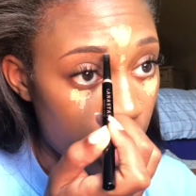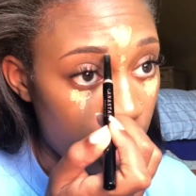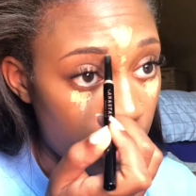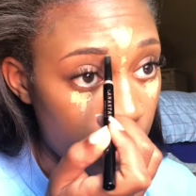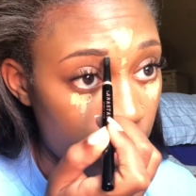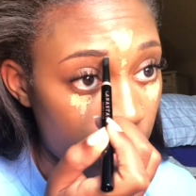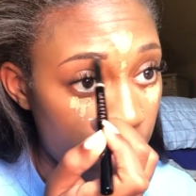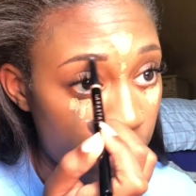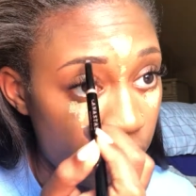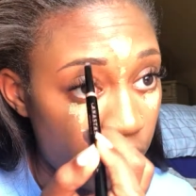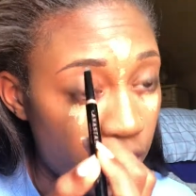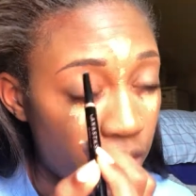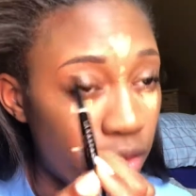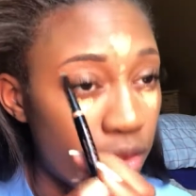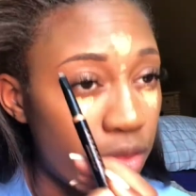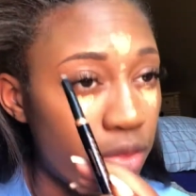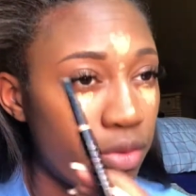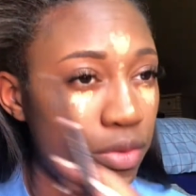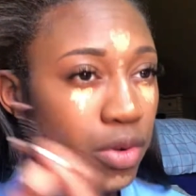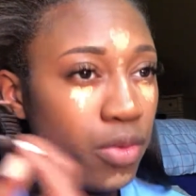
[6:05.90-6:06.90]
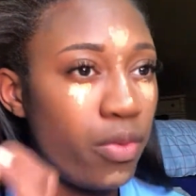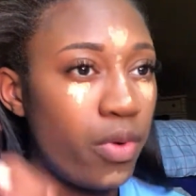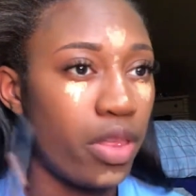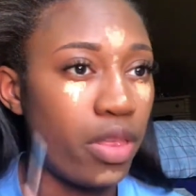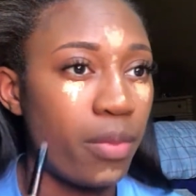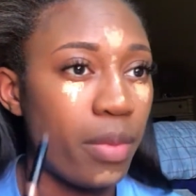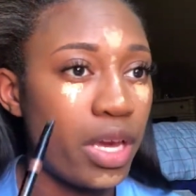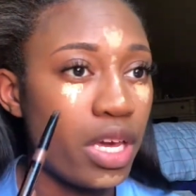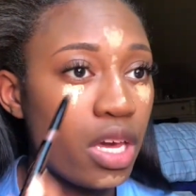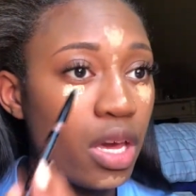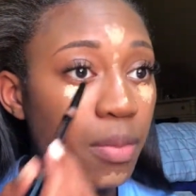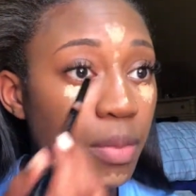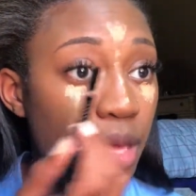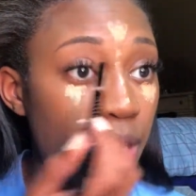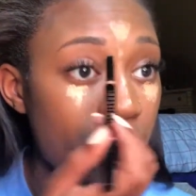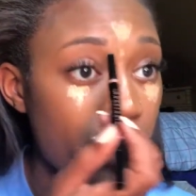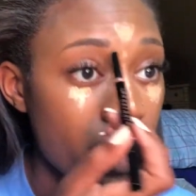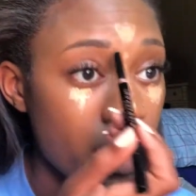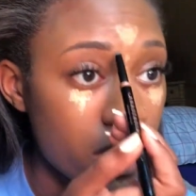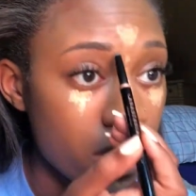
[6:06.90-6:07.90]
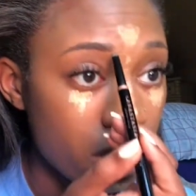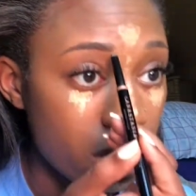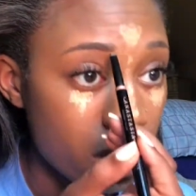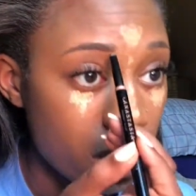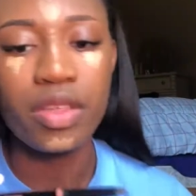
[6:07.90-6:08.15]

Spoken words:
I want to follow through with my commitments.